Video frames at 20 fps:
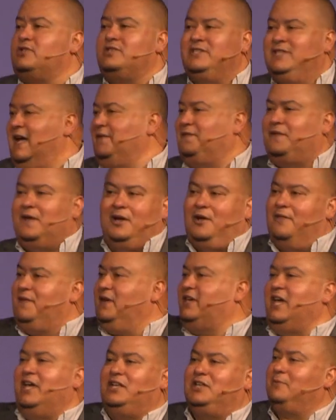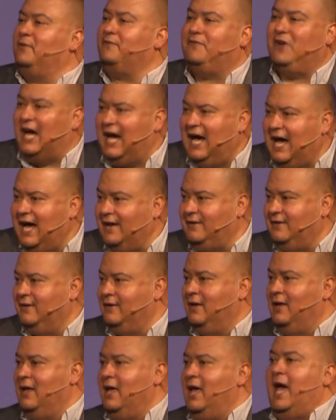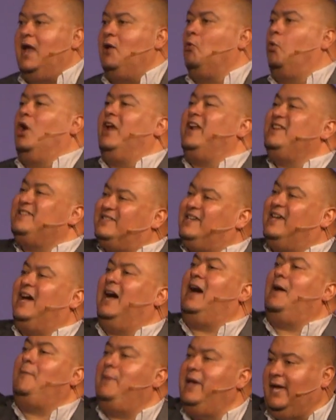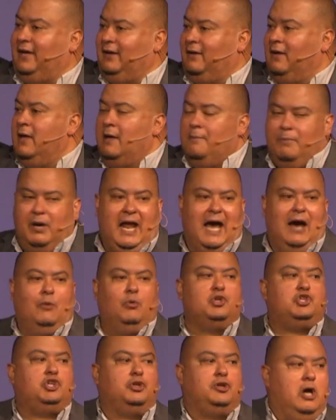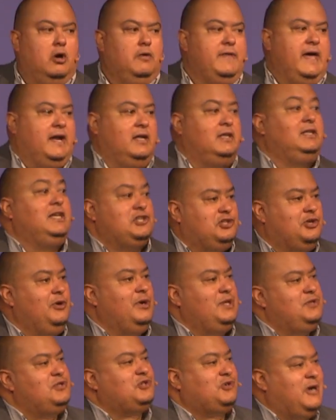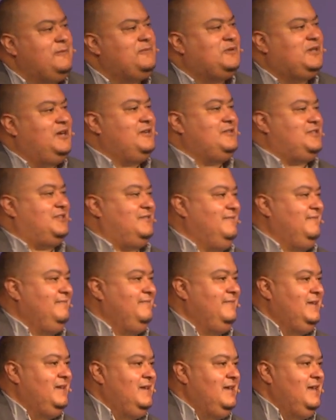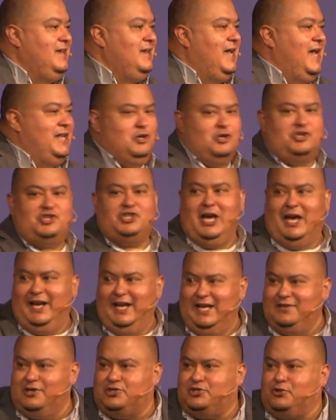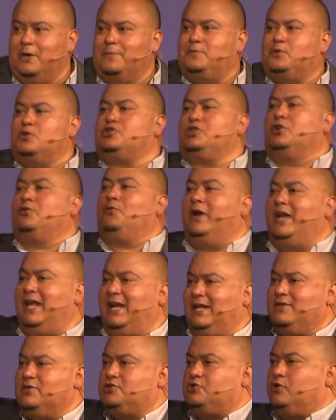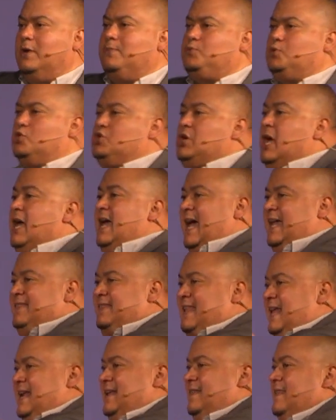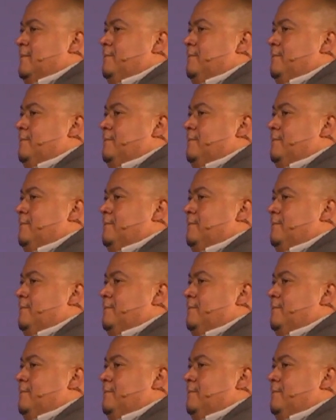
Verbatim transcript: nothing on the kingdom of God and what is coming. But how would you know that unless you're in the scriptures? and you're studying the scriptures and reading the scriptures and letting them